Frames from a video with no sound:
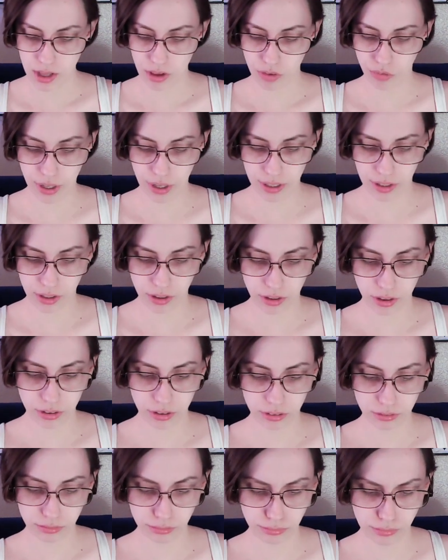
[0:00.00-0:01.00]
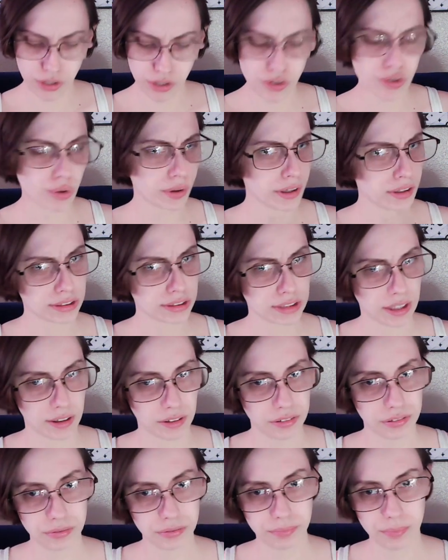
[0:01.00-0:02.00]
like enjoy
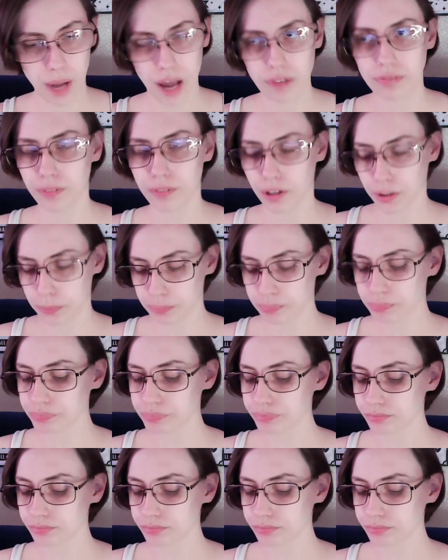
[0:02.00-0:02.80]
yourself have fun